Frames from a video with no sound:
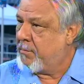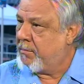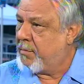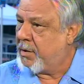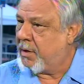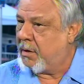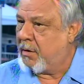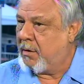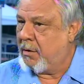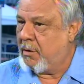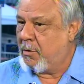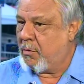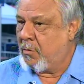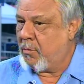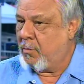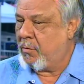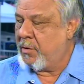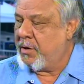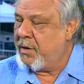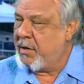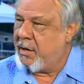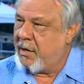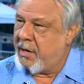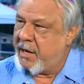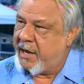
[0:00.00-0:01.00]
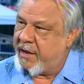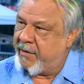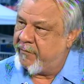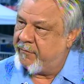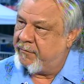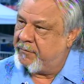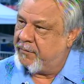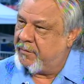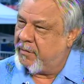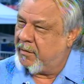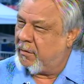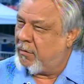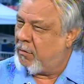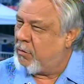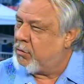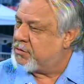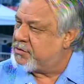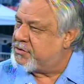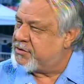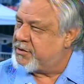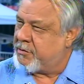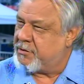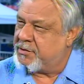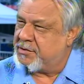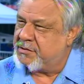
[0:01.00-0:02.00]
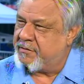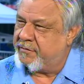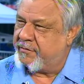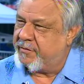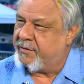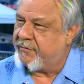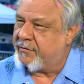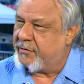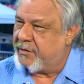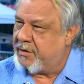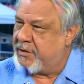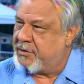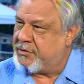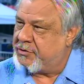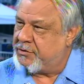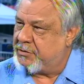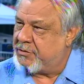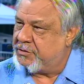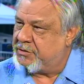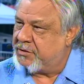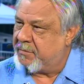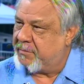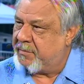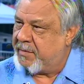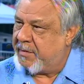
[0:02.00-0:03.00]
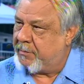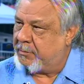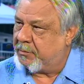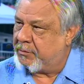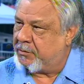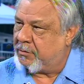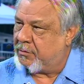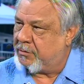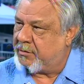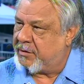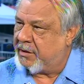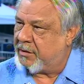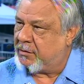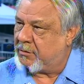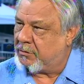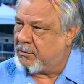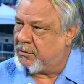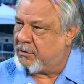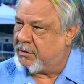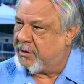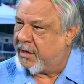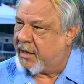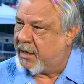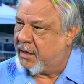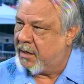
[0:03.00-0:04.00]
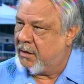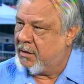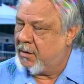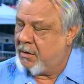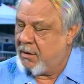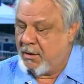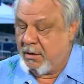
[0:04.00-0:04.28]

But we have a whole series of different issues that people don't take a look at.